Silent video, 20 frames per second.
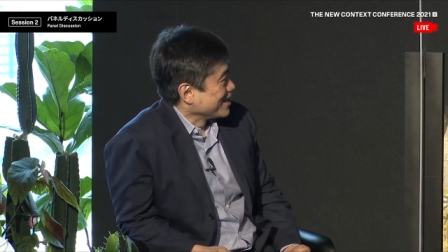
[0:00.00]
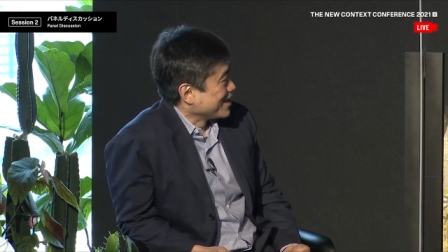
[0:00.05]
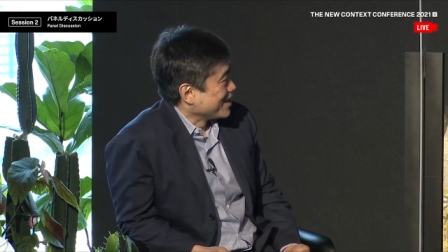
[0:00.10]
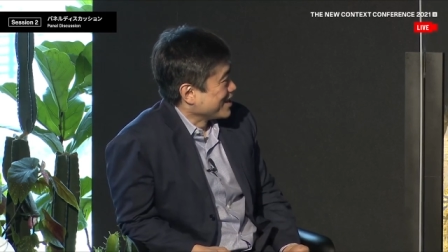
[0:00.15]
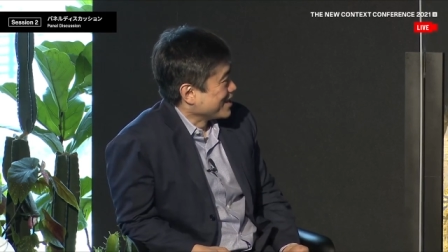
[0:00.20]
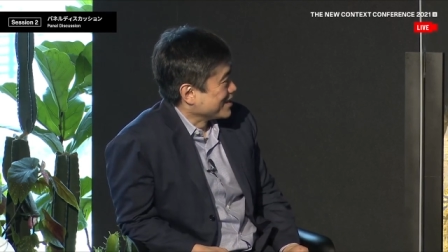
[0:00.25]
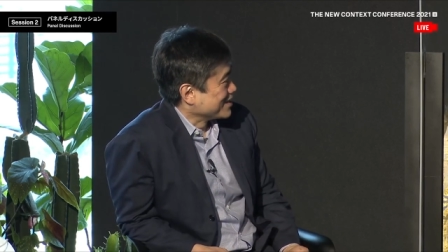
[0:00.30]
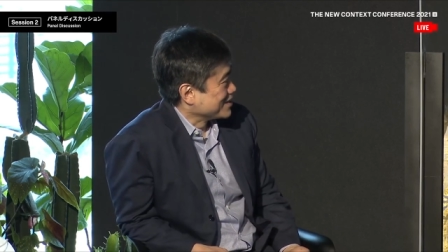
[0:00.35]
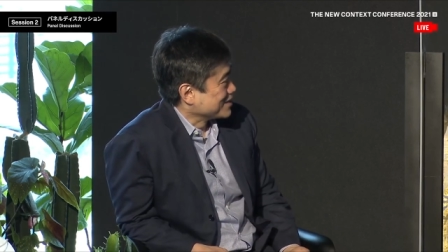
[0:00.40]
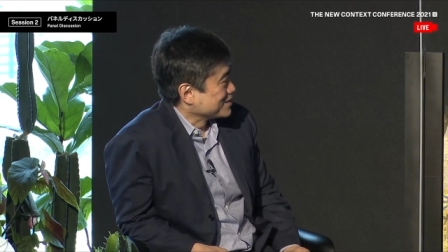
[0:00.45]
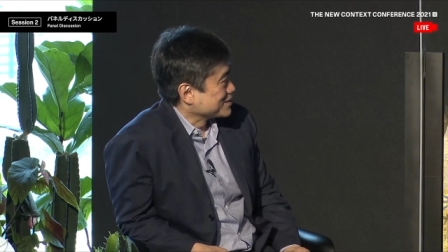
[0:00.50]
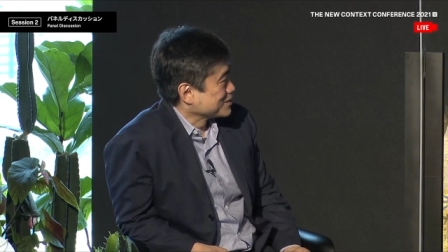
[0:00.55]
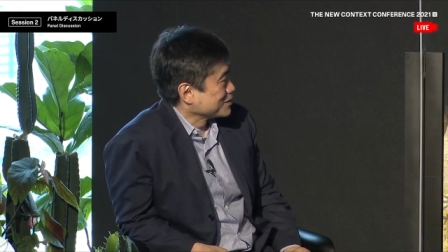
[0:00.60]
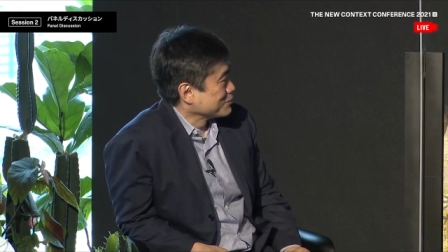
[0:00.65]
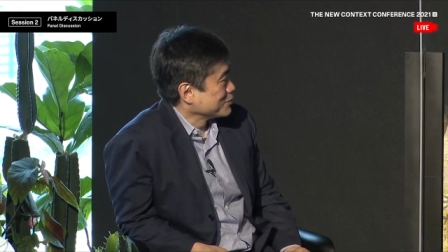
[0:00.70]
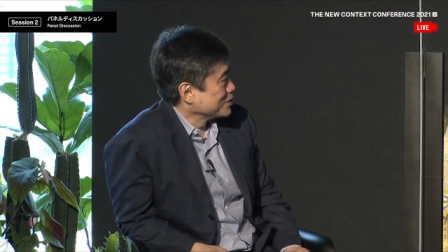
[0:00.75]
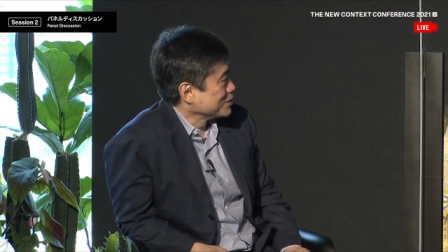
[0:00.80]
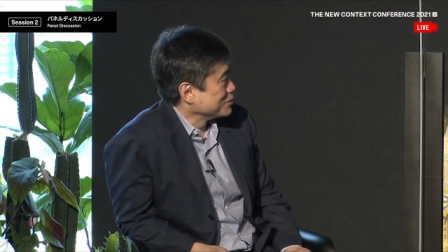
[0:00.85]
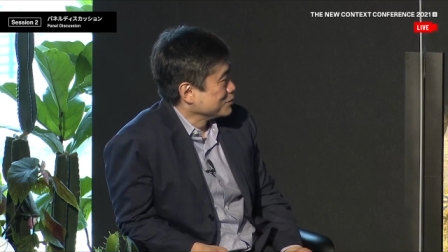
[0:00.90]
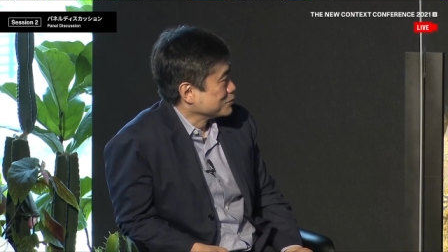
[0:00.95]
And as
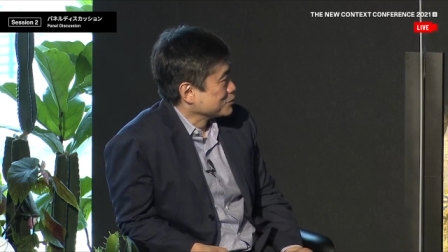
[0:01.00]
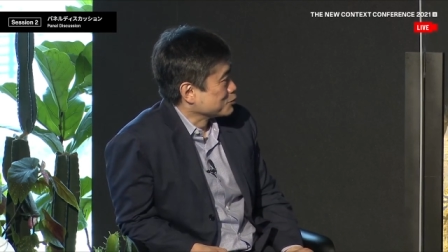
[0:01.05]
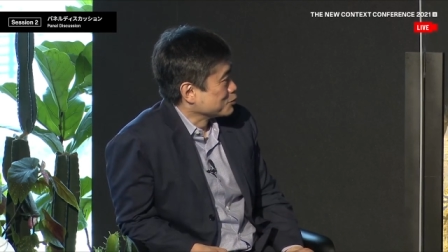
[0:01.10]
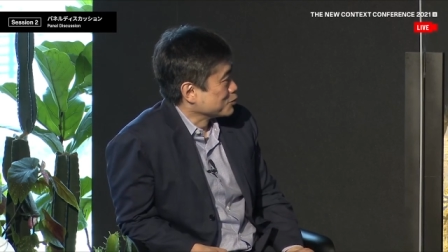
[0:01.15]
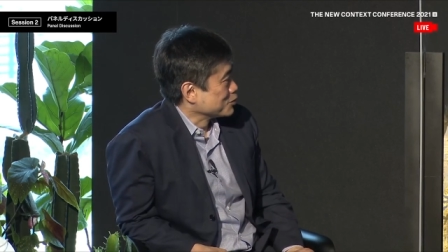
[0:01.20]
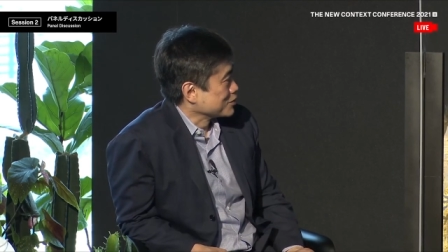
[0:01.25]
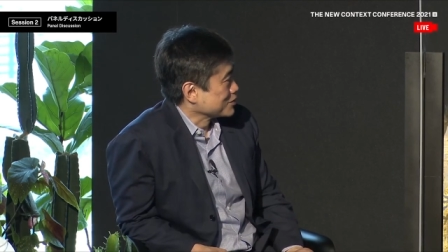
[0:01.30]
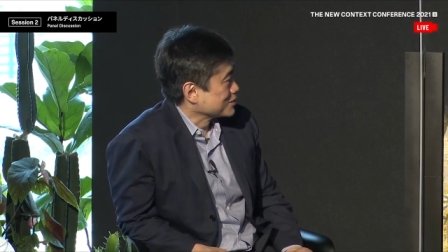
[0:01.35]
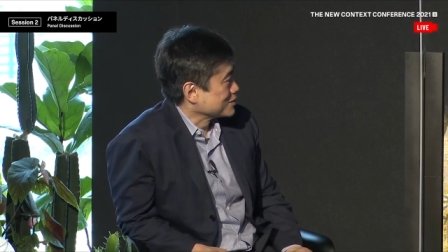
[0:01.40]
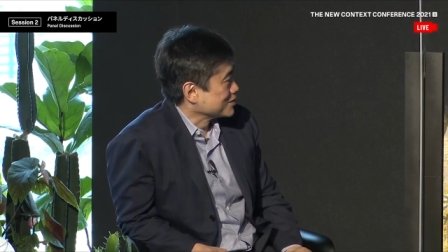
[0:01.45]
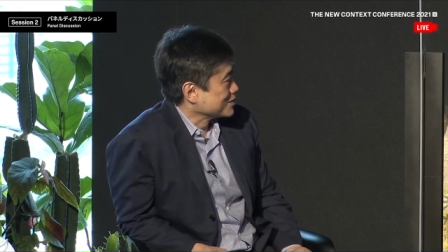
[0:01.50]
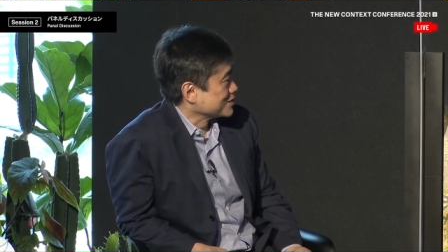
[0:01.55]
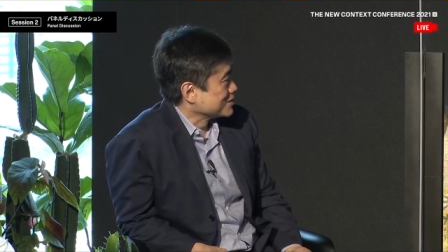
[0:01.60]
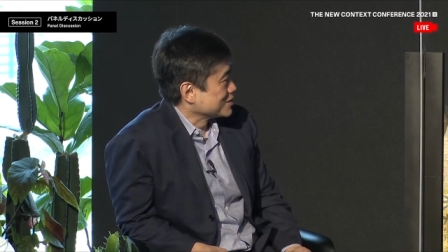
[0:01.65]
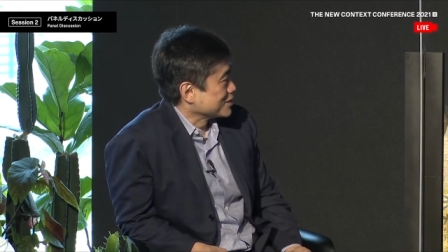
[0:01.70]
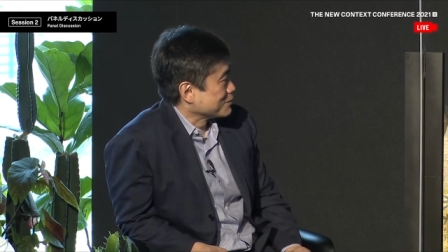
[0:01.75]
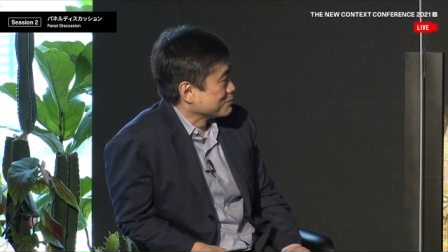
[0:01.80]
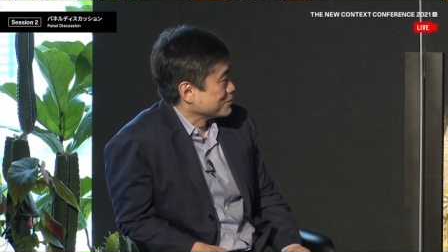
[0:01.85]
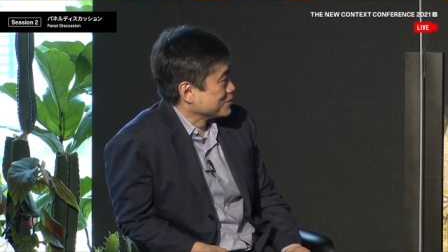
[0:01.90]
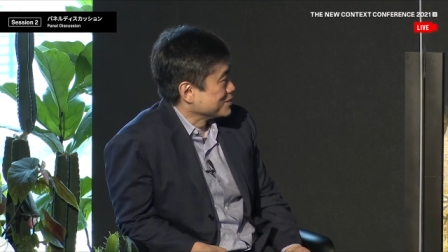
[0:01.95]
somebody who's worked in the
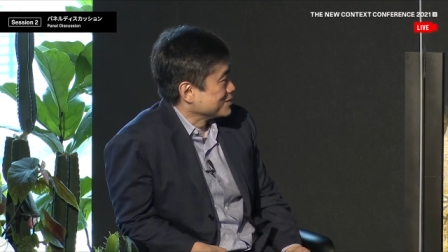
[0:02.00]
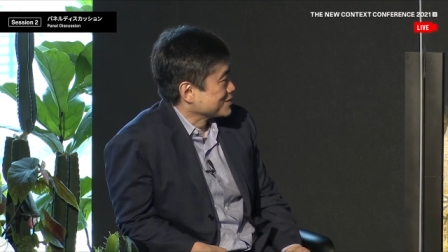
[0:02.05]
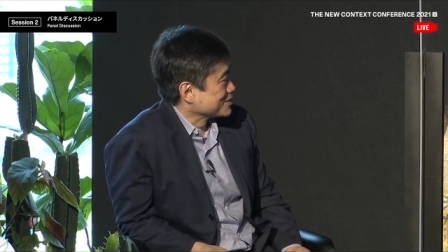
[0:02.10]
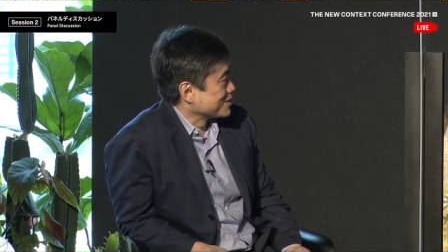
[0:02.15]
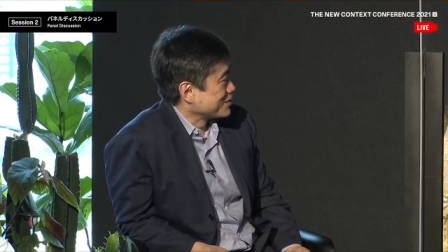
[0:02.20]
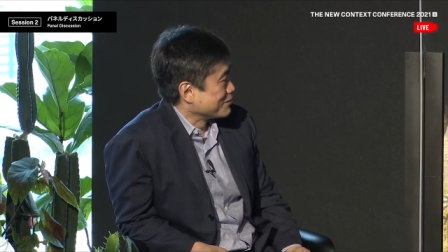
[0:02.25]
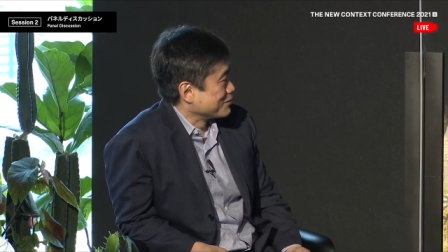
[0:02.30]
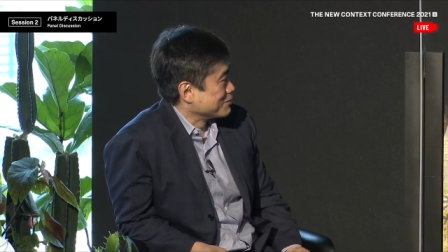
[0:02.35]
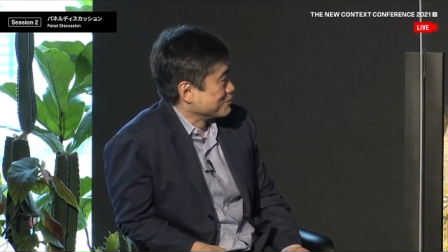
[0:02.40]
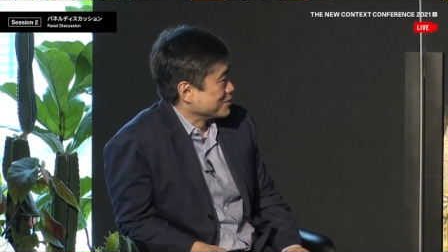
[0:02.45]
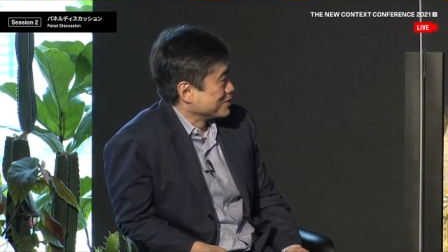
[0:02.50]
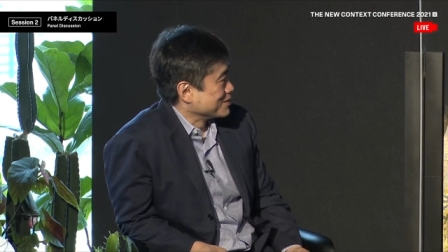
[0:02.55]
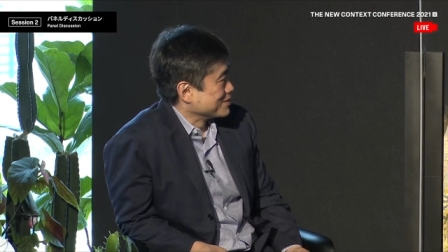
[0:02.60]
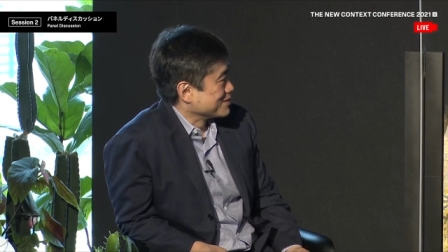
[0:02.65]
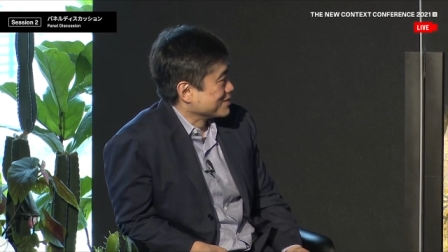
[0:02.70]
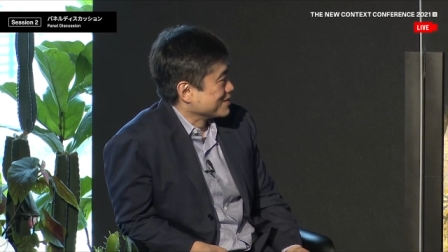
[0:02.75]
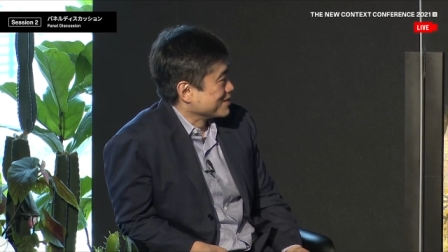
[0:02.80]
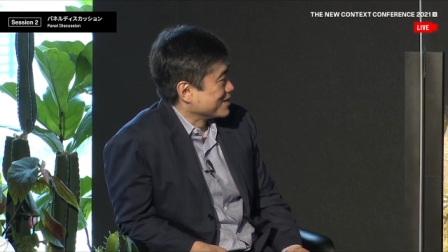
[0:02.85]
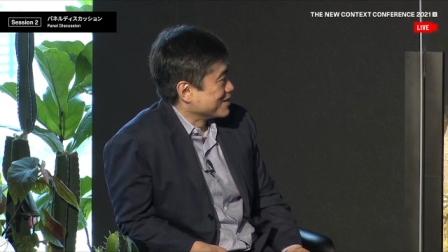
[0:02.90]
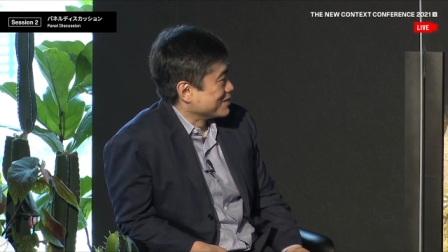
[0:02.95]
Japanese government
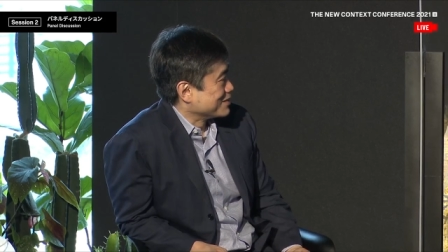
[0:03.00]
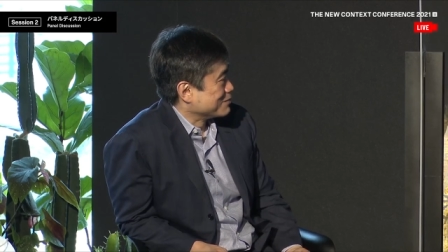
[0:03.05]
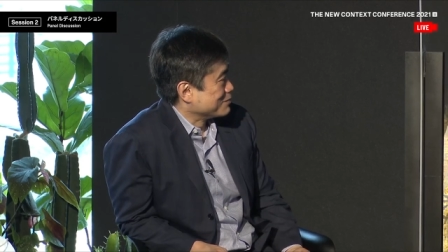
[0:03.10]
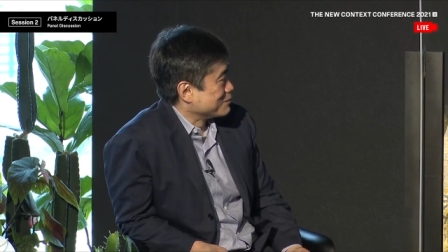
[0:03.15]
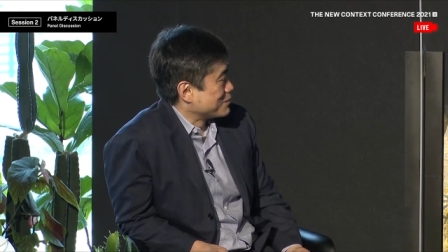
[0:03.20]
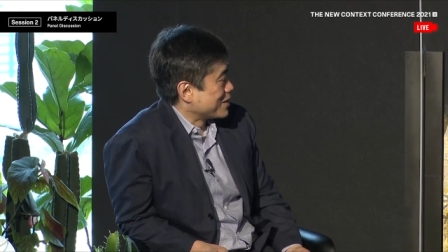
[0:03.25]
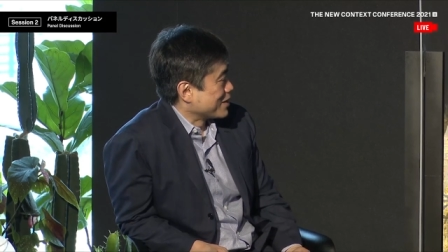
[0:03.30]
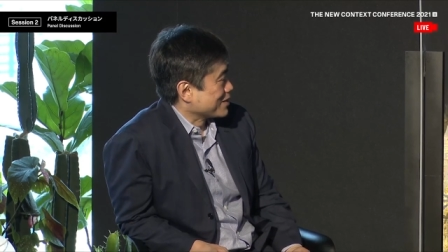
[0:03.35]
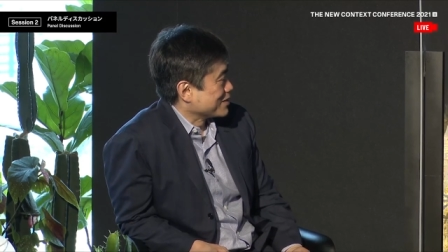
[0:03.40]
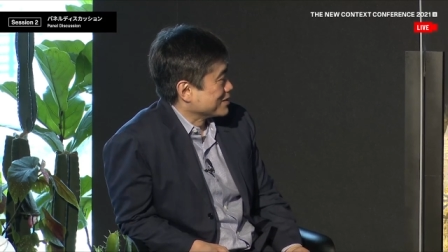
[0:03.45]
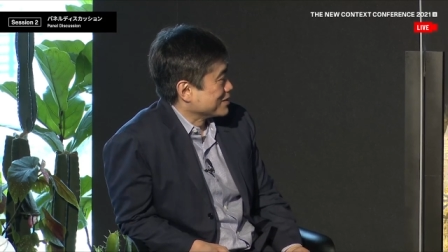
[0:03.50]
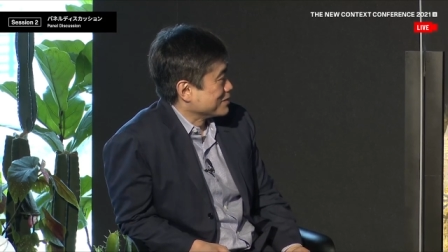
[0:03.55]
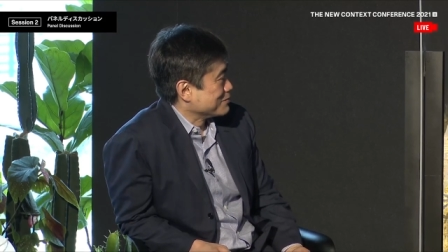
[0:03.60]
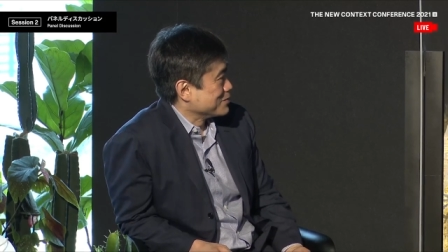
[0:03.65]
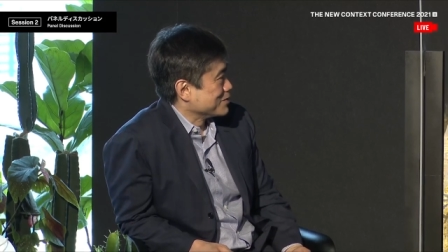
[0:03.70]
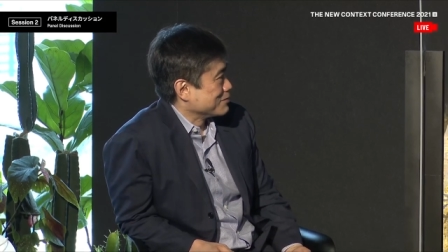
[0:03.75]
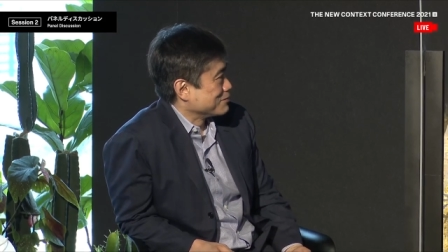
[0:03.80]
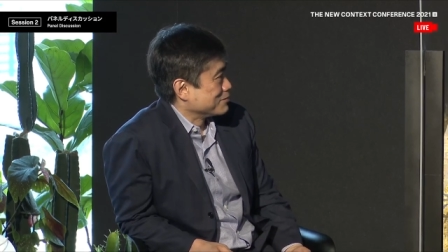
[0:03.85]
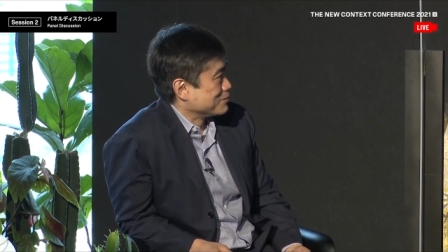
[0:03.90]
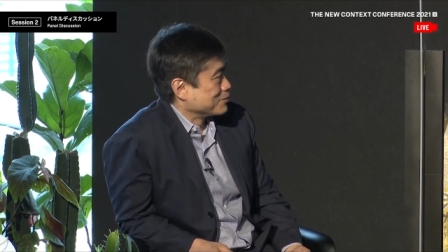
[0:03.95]
and
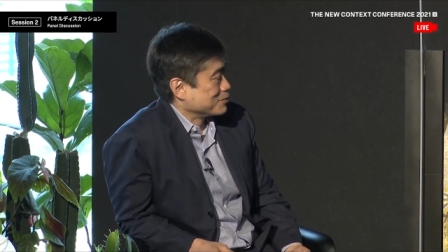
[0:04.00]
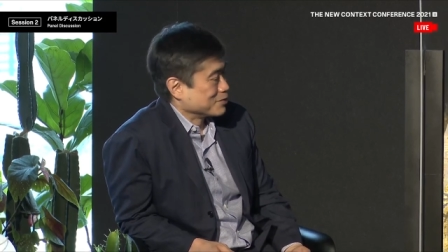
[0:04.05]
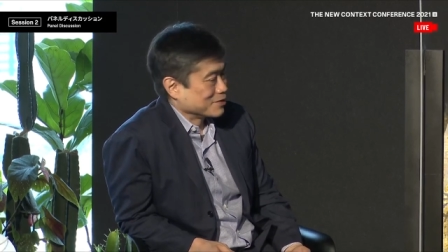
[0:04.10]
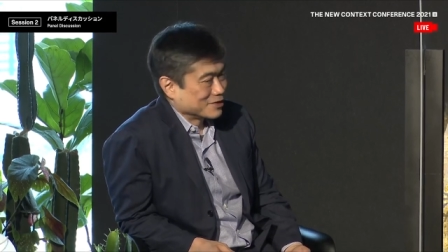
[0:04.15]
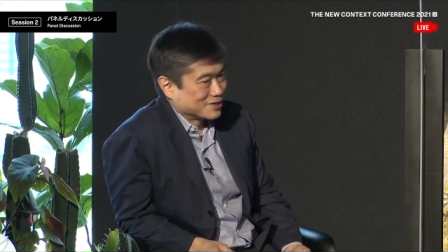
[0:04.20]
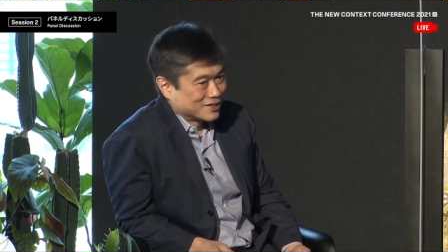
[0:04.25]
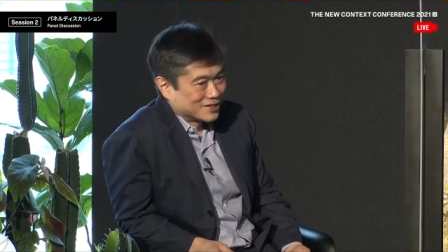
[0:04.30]
academia for